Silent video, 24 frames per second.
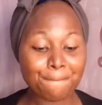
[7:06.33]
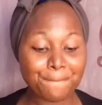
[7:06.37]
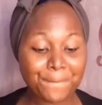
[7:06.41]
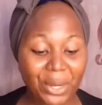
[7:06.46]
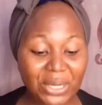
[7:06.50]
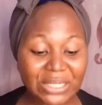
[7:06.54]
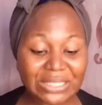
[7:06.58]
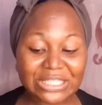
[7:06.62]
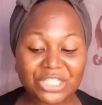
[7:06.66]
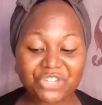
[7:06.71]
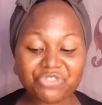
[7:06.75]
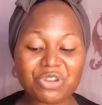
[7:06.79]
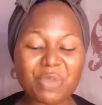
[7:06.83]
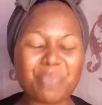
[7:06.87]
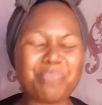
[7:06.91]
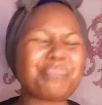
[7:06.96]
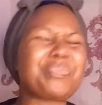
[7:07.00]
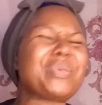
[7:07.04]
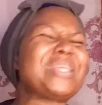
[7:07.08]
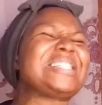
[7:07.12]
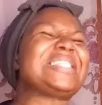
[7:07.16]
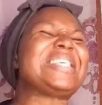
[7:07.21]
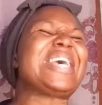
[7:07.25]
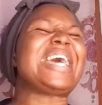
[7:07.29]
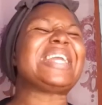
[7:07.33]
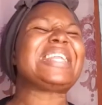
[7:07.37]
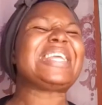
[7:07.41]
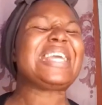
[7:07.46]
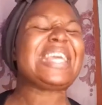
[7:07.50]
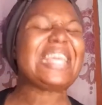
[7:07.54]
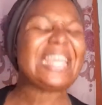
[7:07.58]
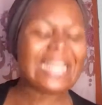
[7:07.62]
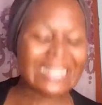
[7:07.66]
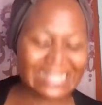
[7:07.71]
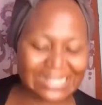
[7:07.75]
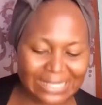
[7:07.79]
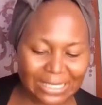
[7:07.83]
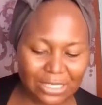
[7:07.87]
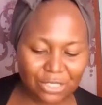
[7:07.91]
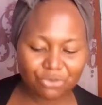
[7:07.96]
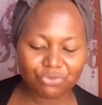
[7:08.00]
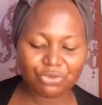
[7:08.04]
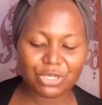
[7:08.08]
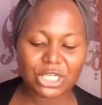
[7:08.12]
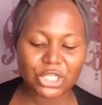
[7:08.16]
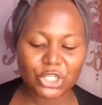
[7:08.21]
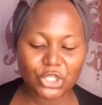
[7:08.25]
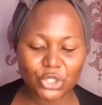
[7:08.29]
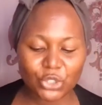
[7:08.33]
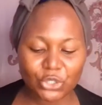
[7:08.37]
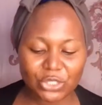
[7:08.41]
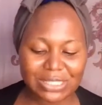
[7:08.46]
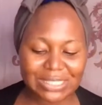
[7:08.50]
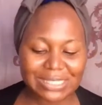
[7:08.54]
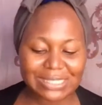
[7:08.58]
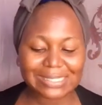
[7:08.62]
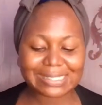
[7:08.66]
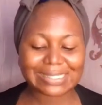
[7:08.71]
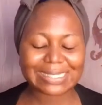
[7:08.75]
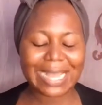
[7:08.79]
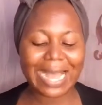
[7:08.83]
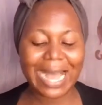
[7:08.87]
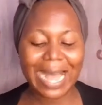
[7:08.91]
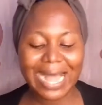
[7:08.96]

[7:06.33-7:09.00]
but the repeated heating reduces the